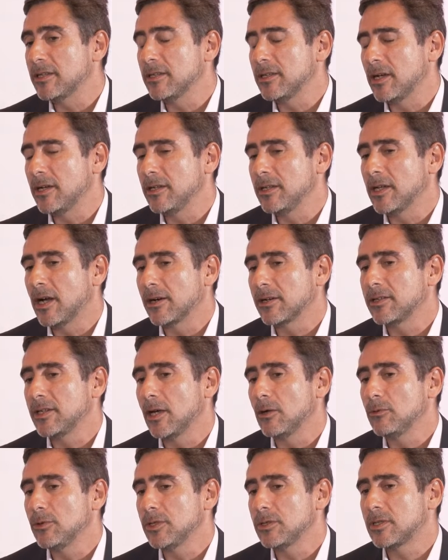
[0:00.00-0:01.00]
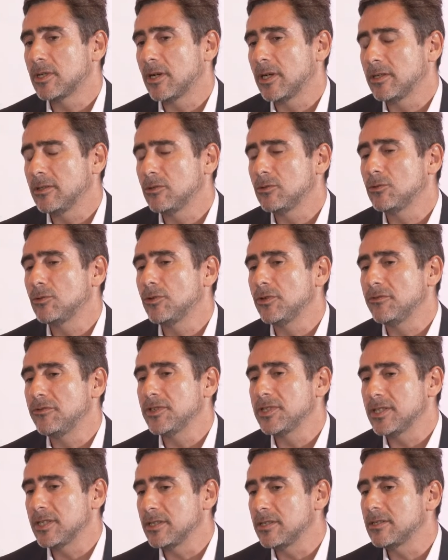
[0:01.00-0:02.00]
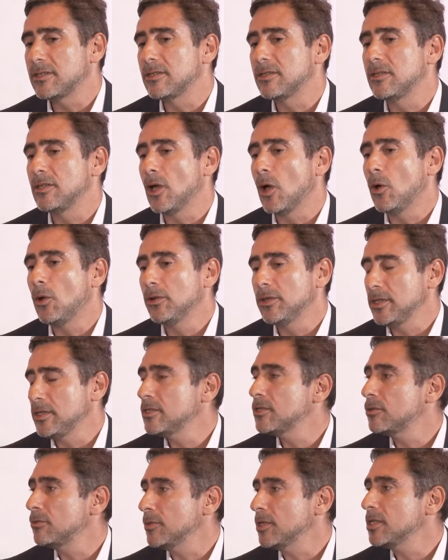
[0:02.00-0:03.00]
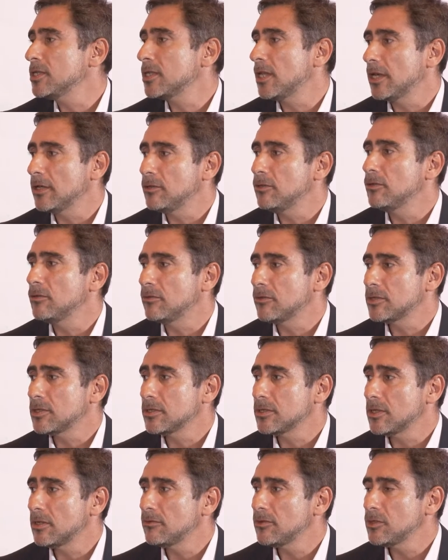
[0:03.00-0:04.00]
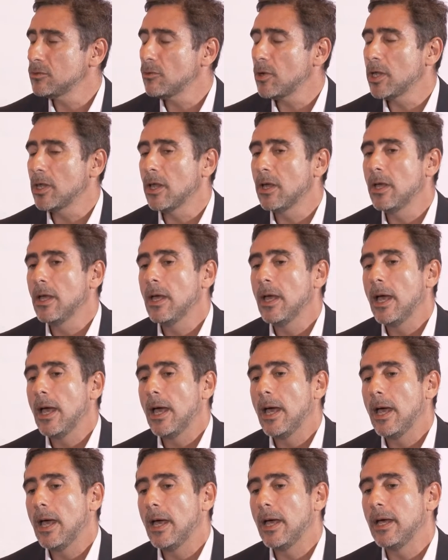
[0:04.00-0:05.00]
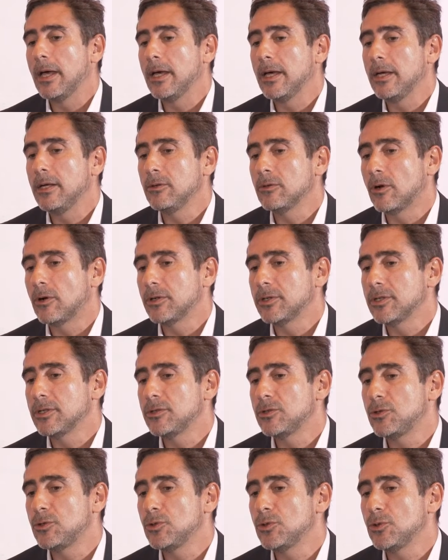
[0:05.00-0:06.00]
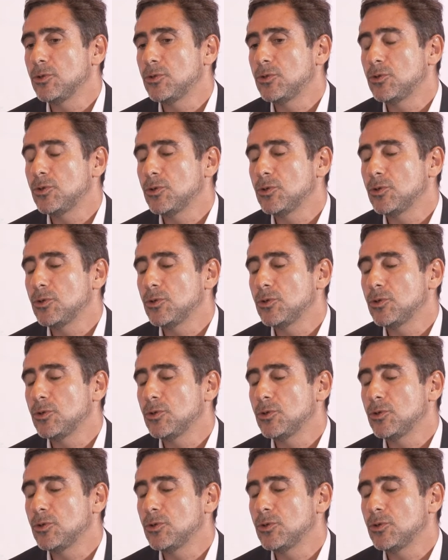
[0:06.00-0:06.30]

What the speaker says: in ARCTEL. We're trying to revisit the old instruments like the universal service one in order to